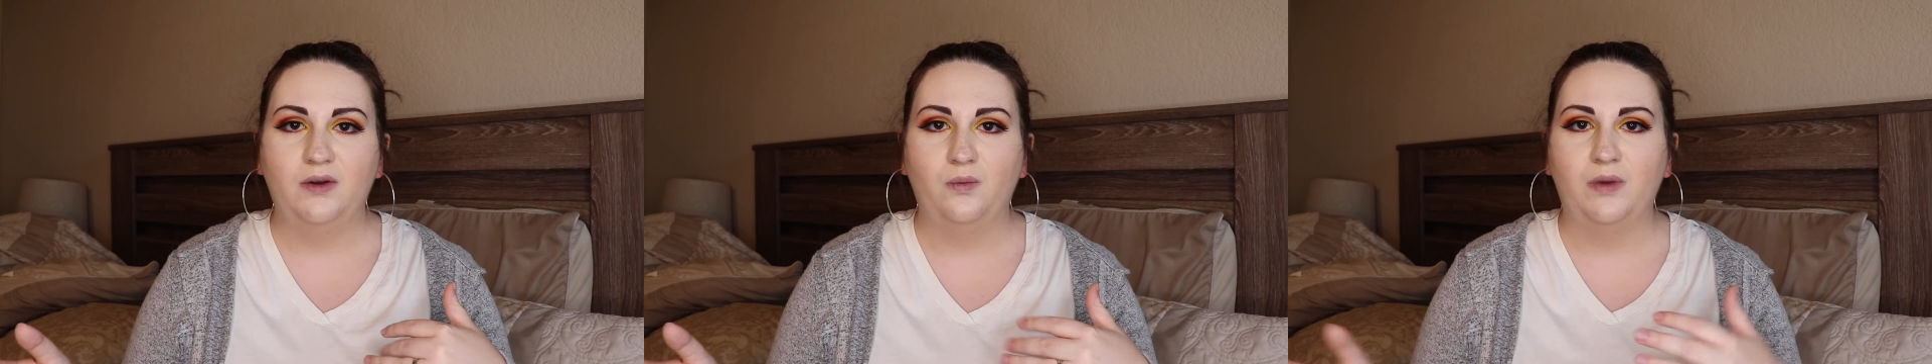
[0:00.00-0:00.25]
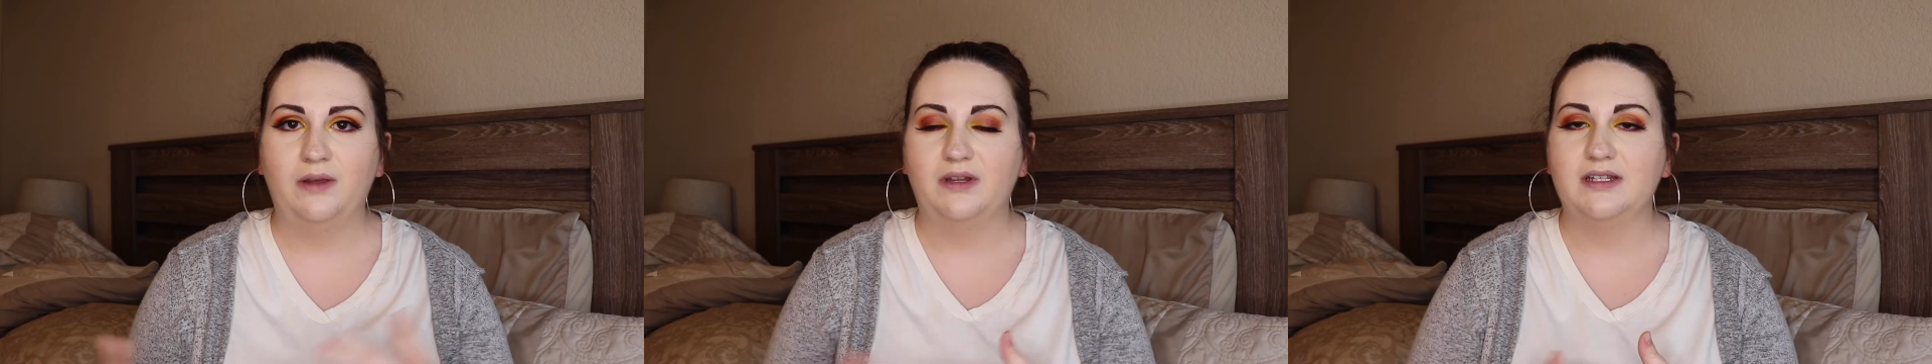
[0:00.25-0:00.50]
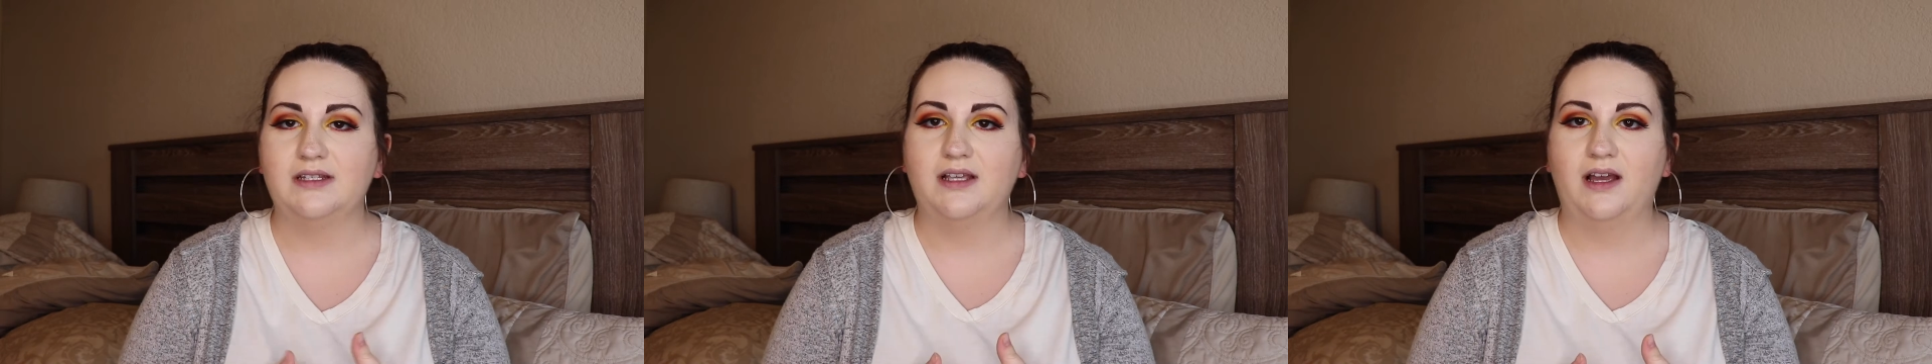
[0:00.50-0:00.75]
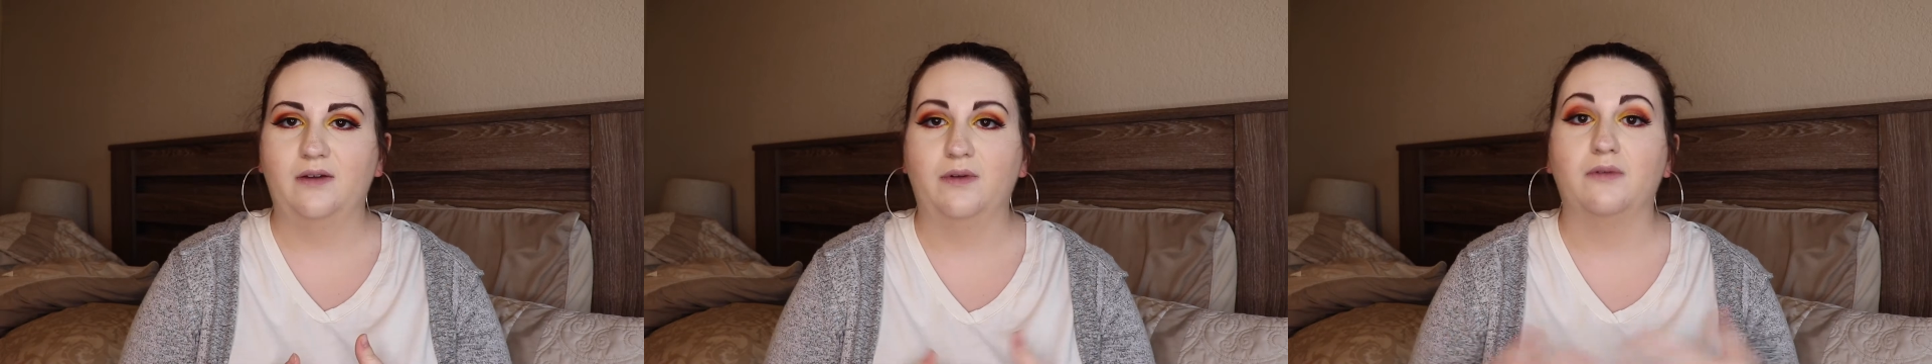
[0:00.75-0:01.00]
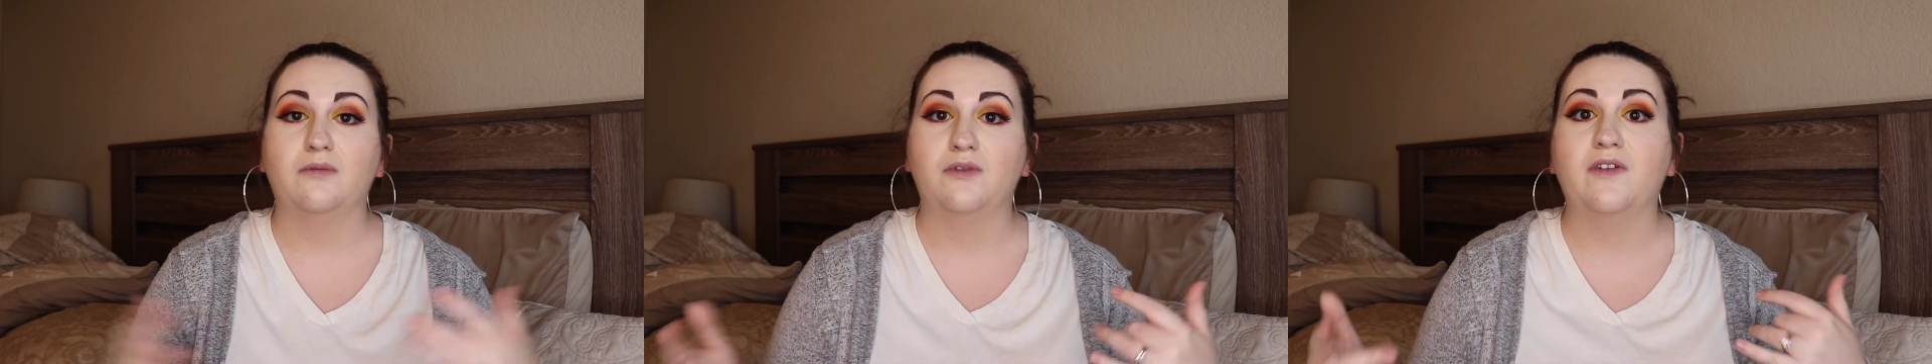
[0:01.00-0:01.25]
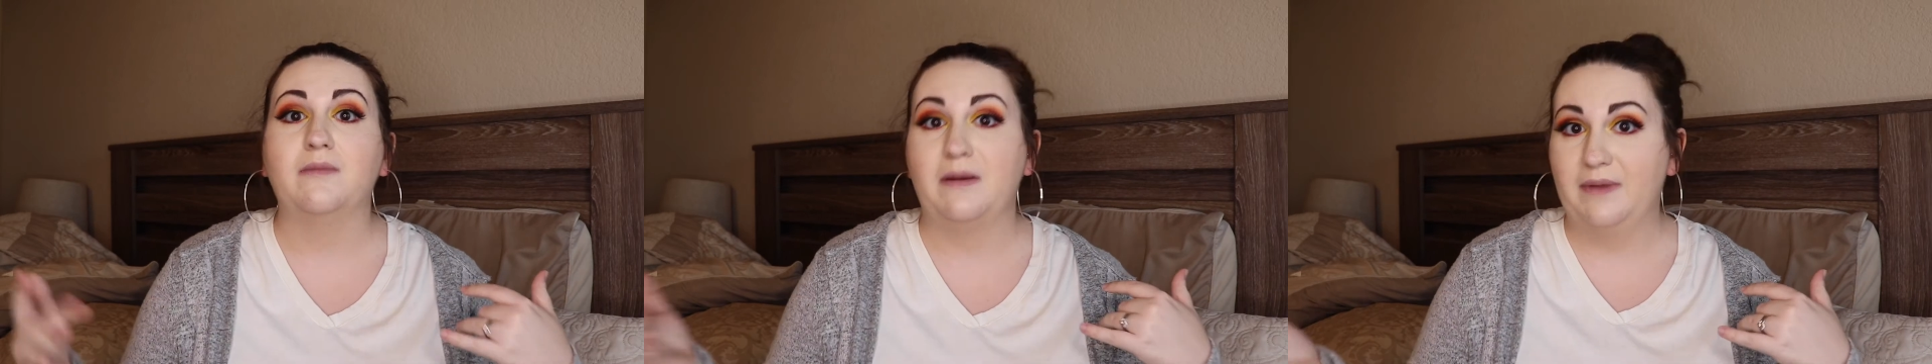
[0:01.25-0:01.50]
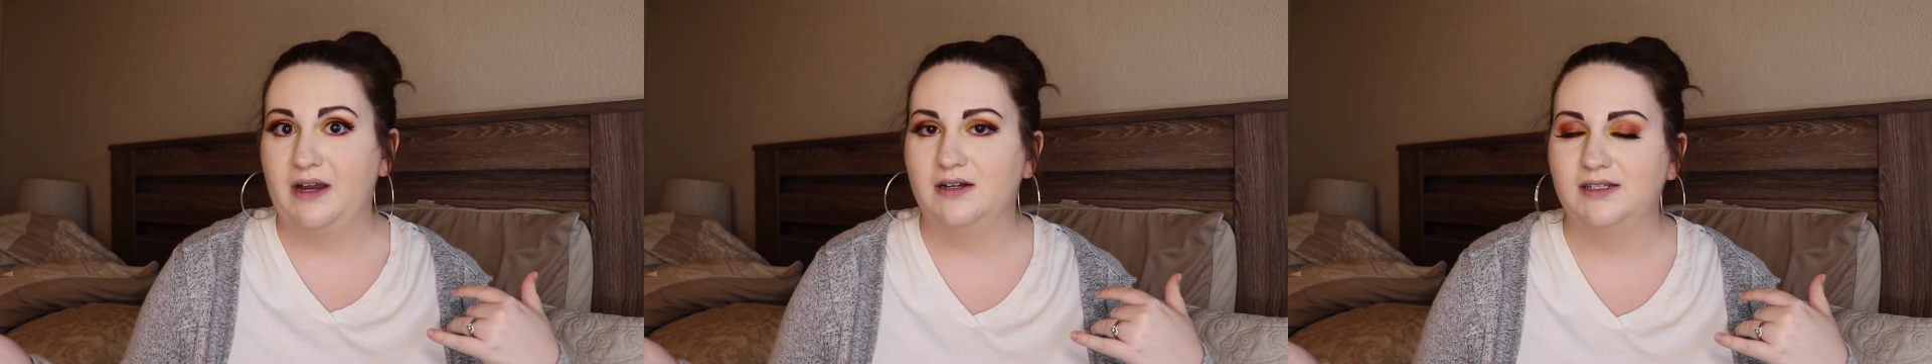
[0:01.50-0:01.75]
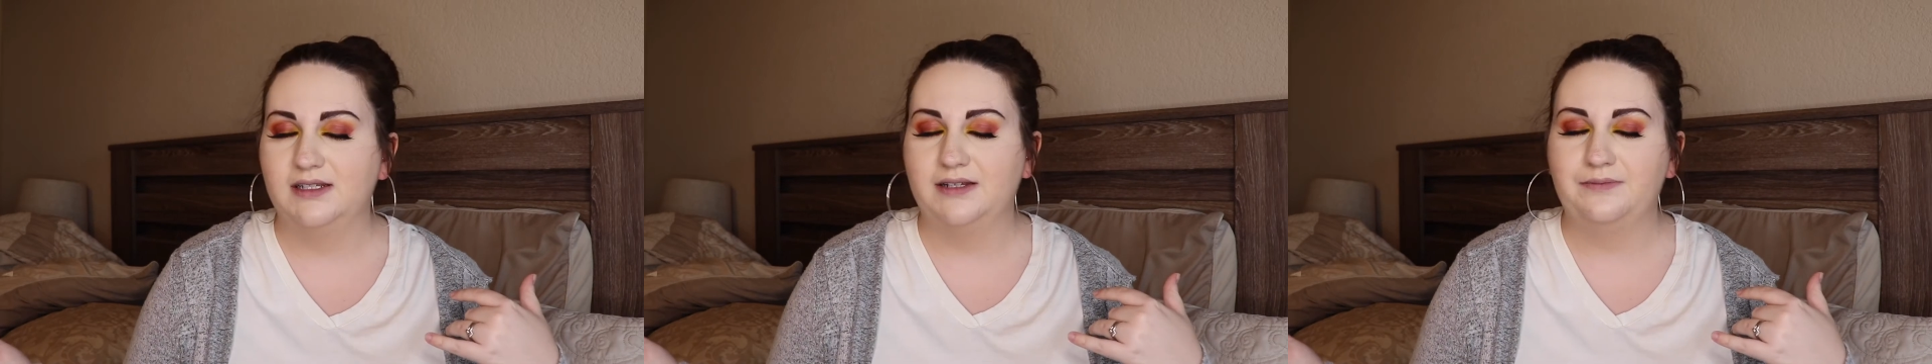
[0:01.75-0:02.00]
we were moving my
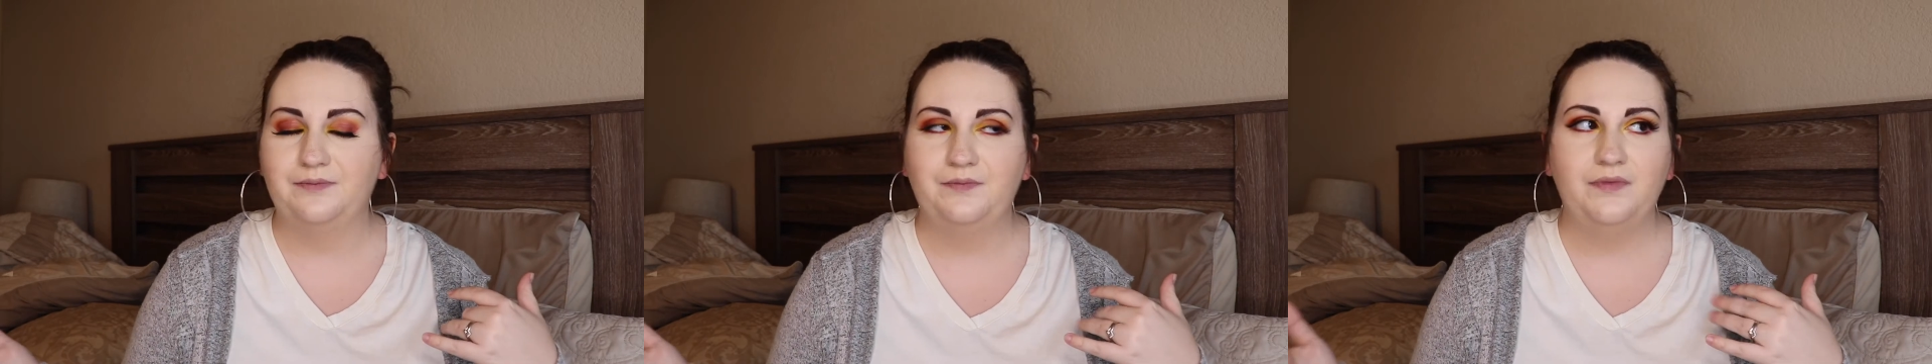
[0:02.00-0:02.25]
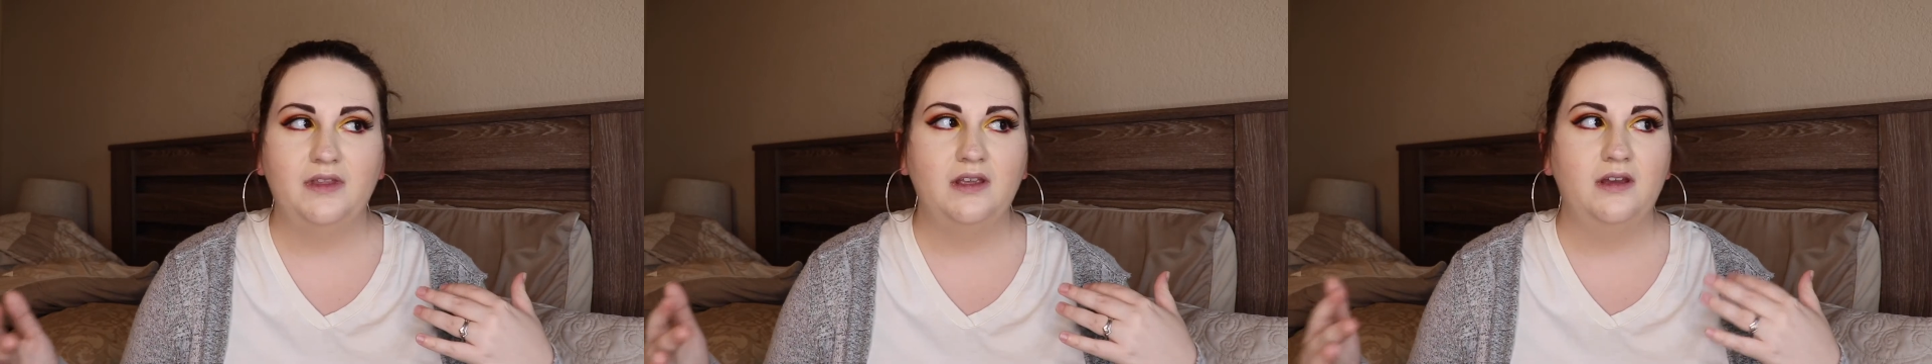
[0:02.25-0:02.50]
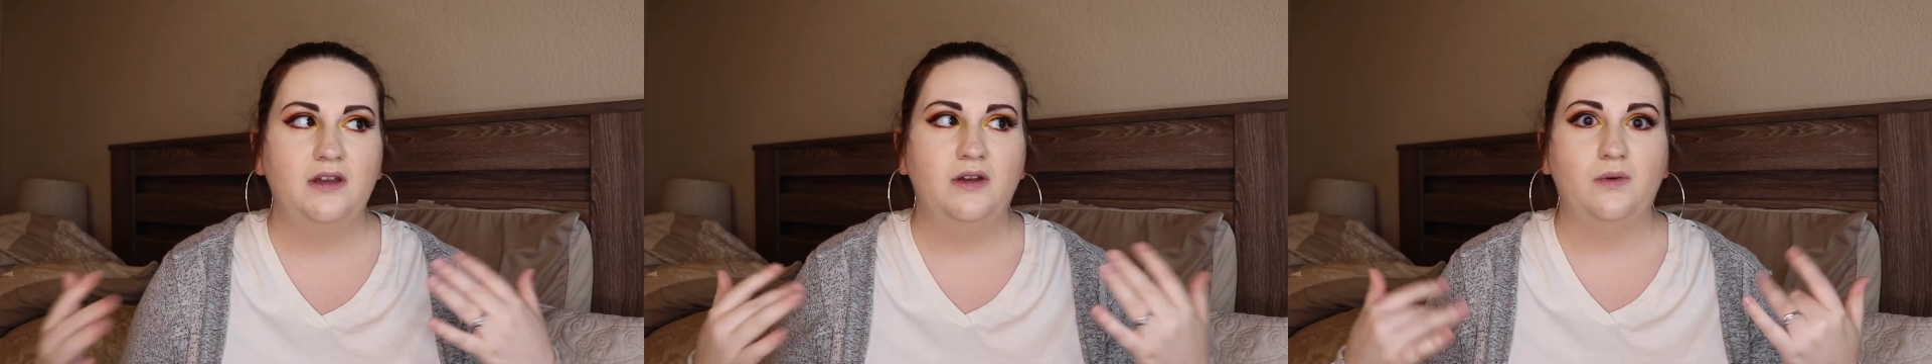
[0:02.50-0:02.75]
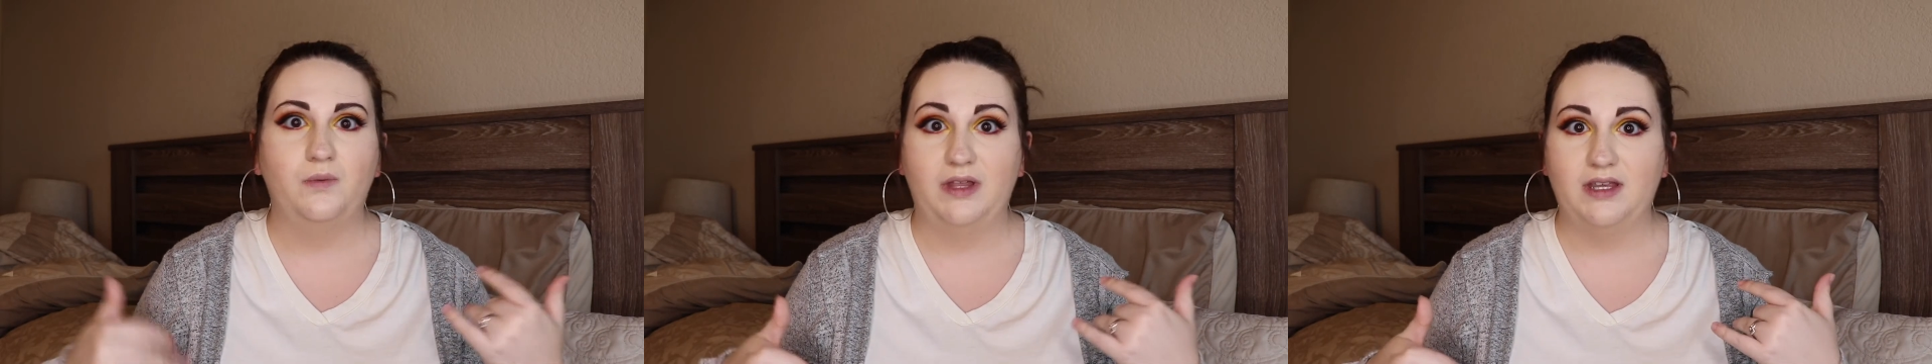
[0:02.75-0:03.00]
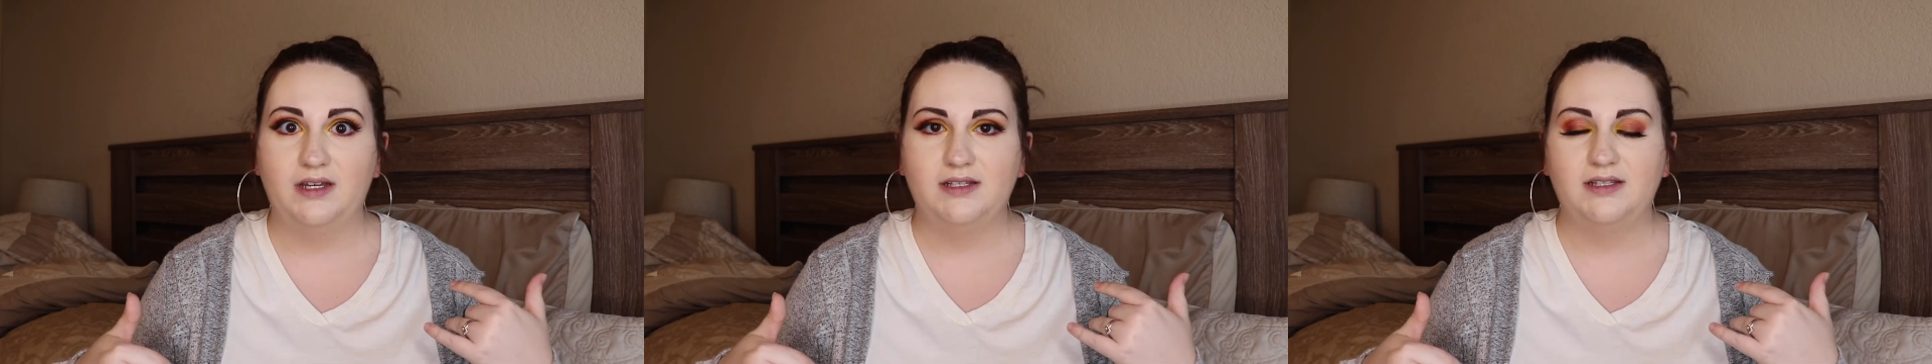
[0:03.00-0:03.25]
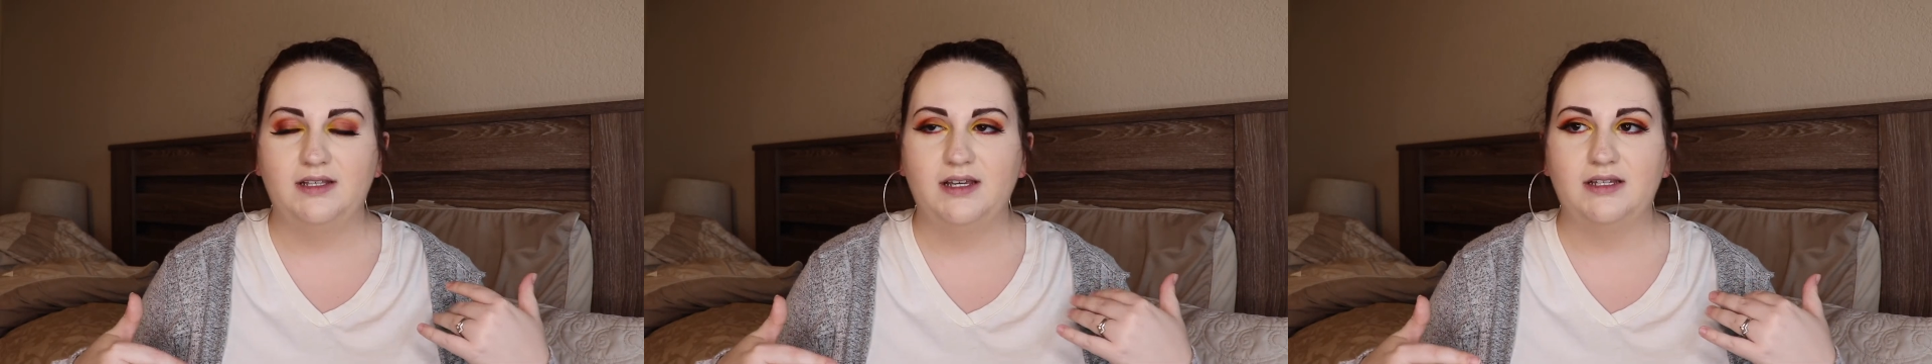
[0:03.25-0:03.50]
parents in with us.